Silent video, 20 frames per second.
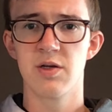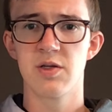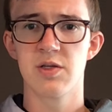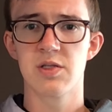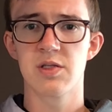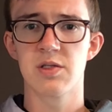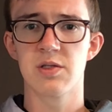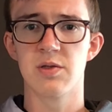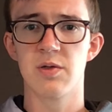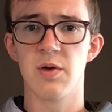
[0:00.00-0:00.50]

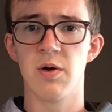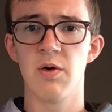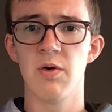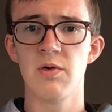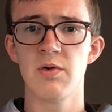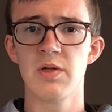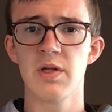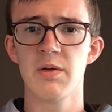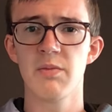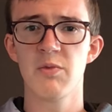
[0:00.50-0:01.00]

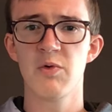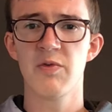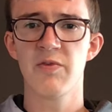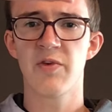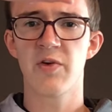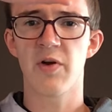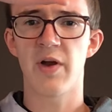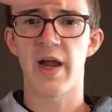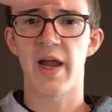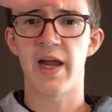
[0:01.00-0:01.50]
slowly move
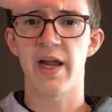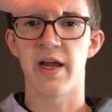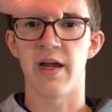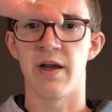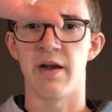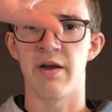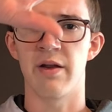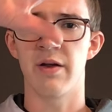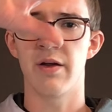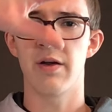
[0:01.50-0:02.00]
your
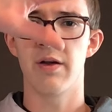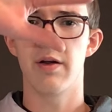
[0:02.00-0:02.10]
hand